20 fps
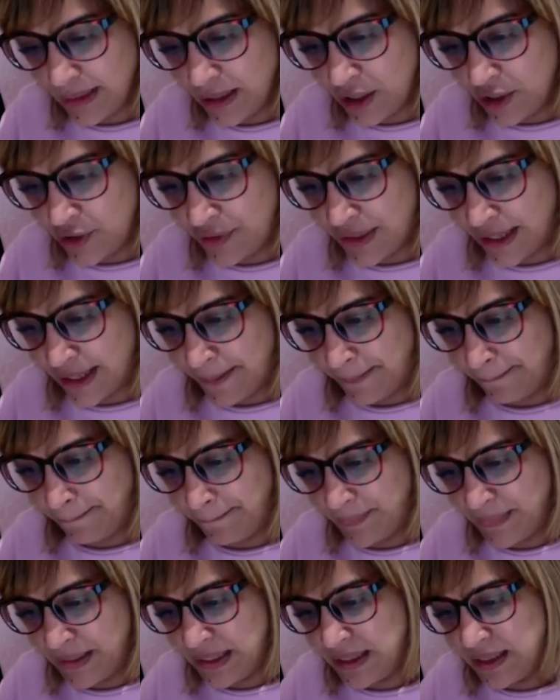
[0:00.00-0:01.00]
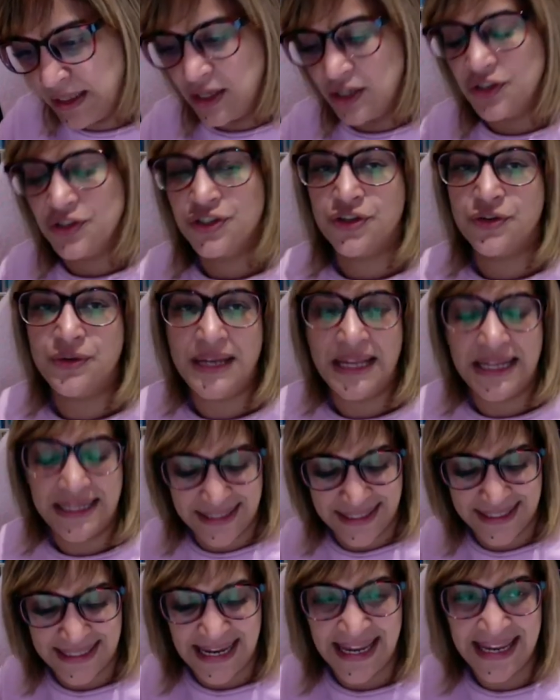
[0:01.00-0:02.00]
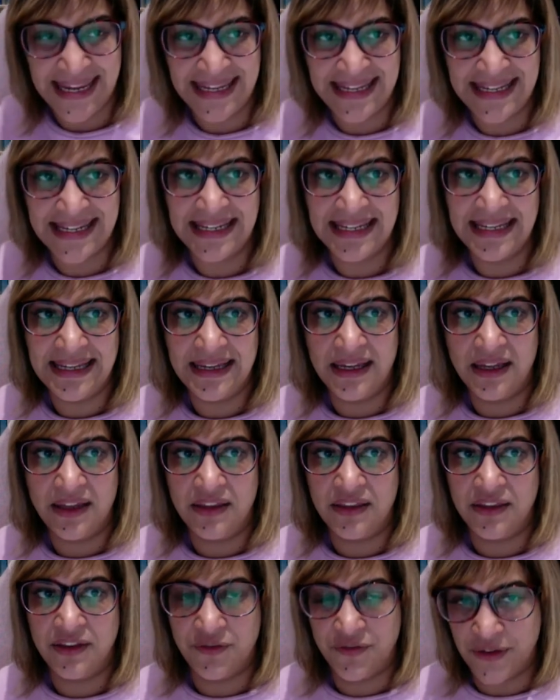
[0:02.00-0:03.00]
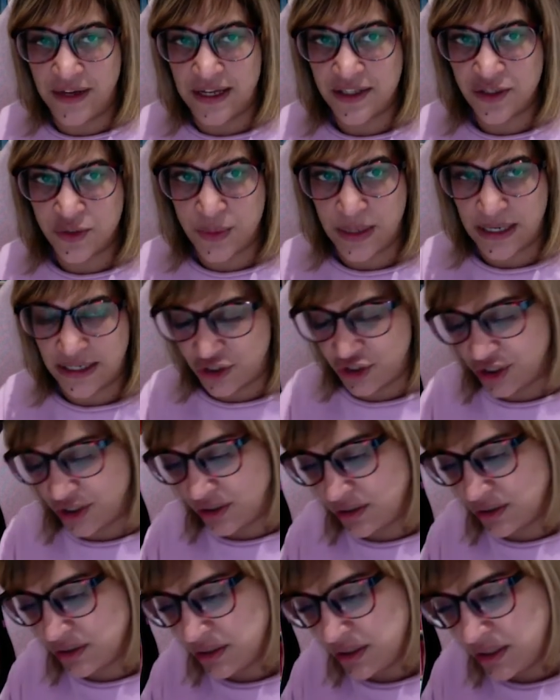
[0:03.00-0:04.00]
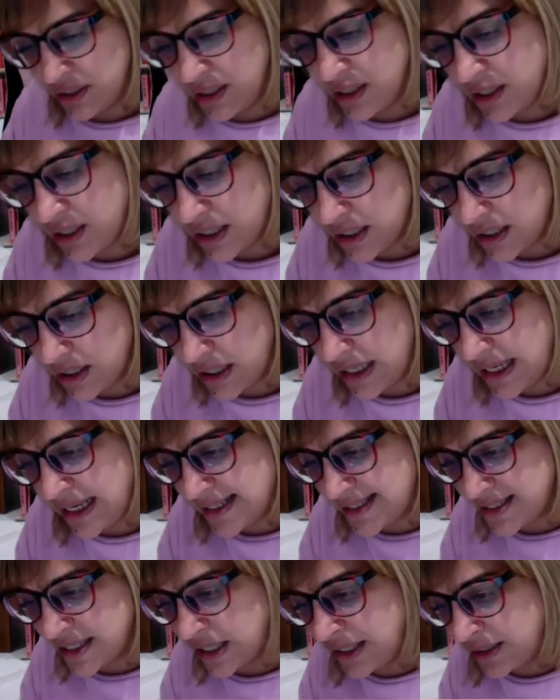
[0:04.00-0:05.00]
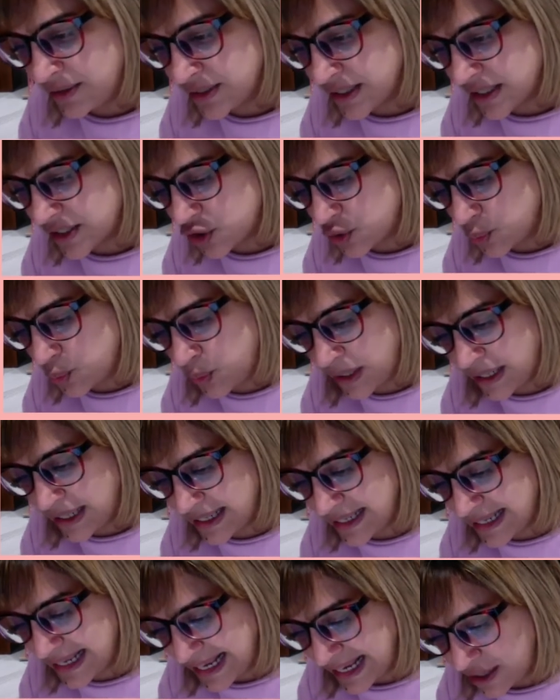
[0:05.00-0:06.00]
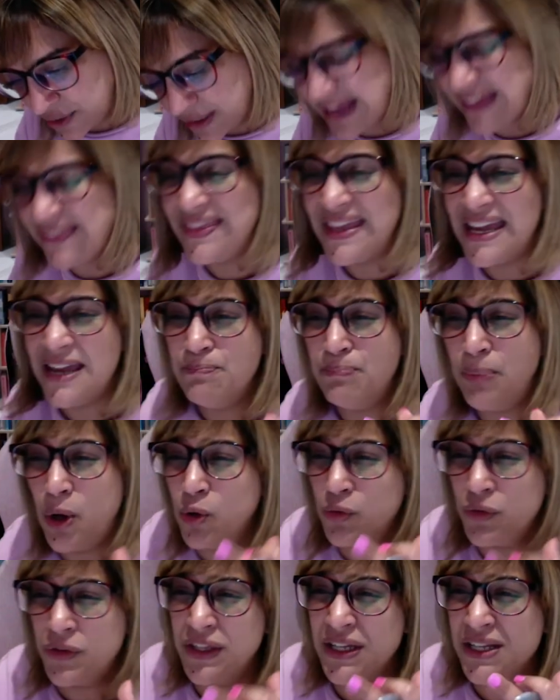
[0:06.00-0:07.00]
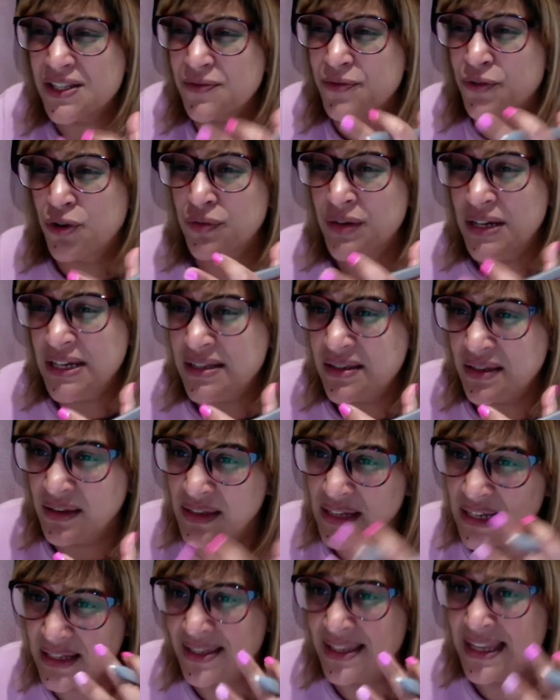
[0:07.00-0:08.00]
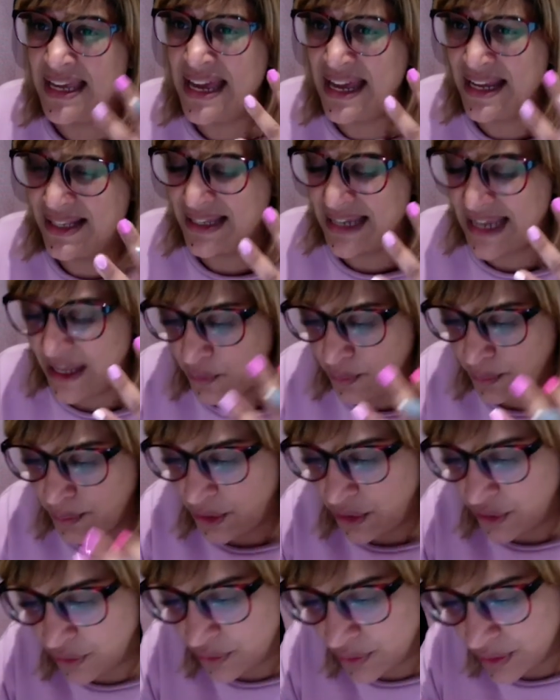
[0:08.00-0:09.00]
Okay, so let's take the first question. It tells us to work out, and they bold things for a reason, that's there to help you,